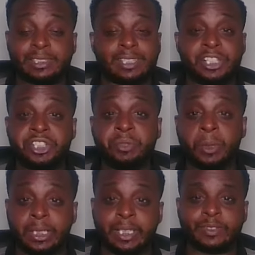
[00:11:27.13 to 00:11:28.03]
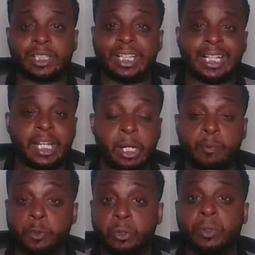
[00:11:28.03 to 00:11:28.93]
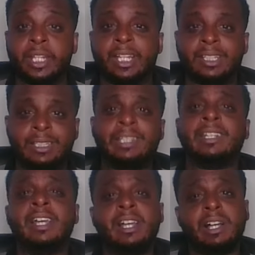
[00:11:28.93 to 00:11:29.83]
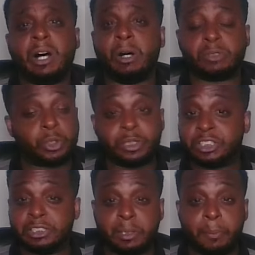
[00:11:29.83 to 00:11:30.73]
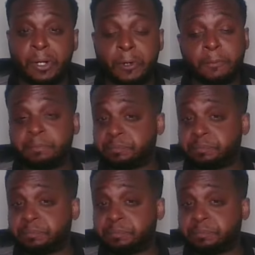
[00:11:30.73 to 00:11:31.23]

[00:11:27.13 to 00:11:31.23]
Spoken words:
like she really gives a lot of effort on that end. So does Isabel.